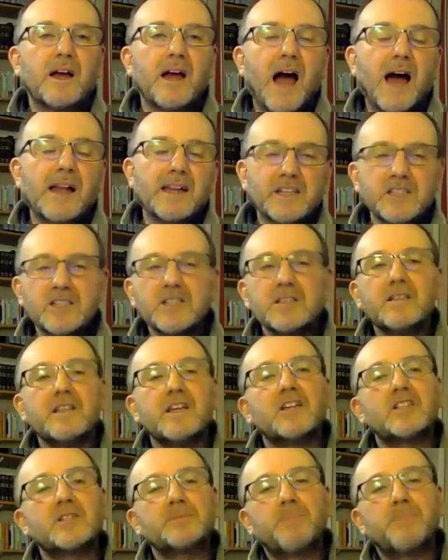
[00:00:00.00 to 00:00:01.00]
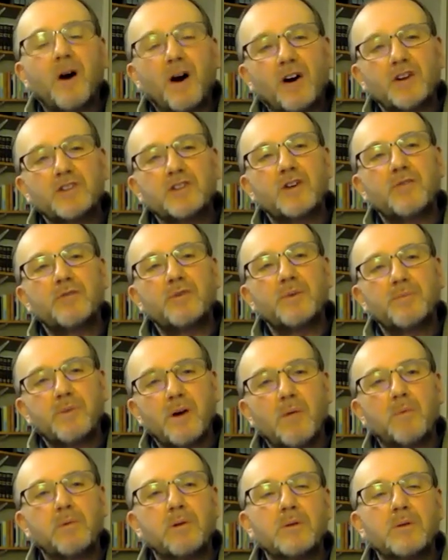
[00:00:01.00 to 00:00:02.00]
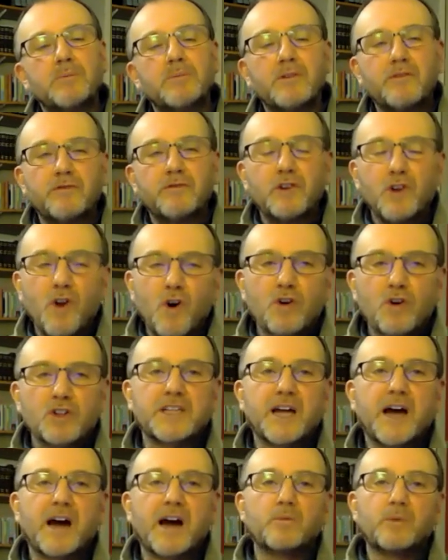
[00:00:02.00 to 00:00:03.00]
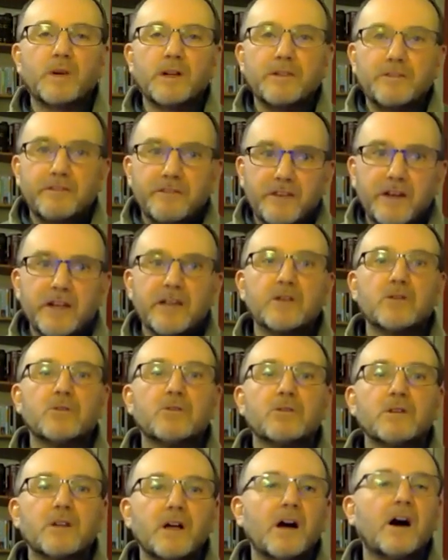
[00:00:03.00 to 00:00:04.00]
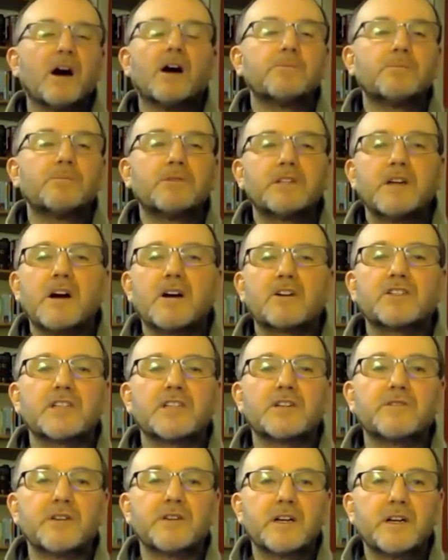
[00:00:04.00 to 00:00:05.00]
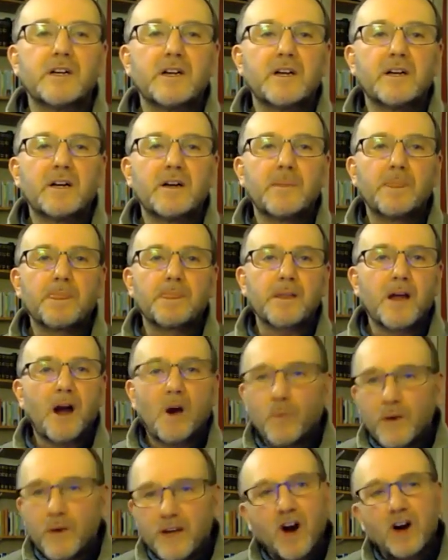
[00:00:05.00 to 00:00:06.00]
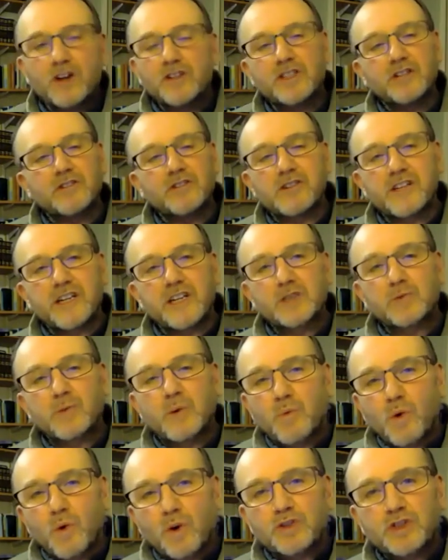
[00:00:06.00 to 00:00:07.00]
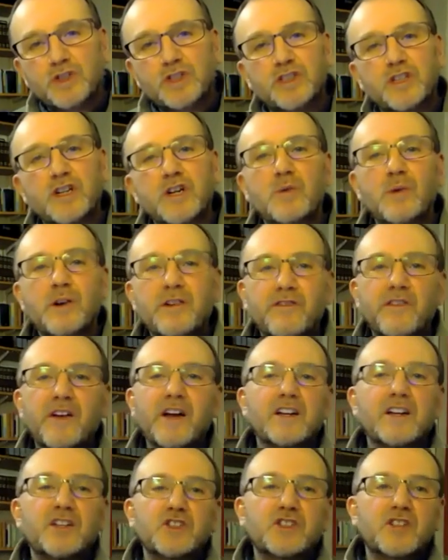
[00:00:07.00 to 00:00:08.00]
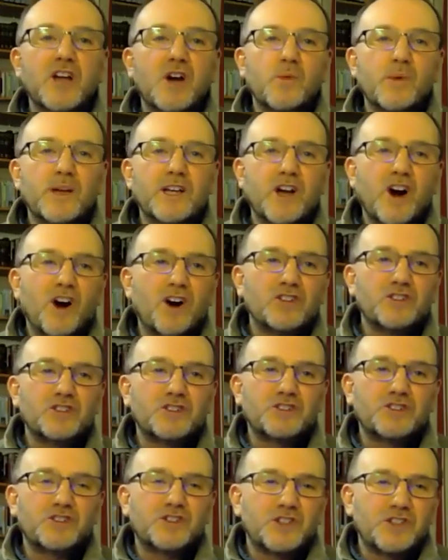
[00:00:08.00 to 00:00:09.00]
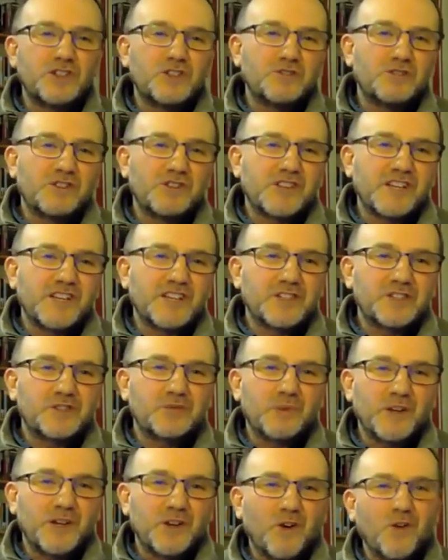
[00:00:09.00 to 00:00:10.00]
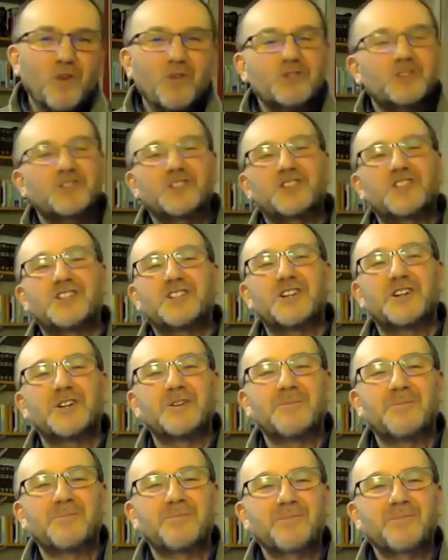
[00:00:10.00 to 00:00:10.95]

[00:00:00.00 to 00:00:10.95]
And isn't this part of the problem of lockdown? We feel unproductive. We can't do the things we want to do. We feel as though we can't do the things we ought to do.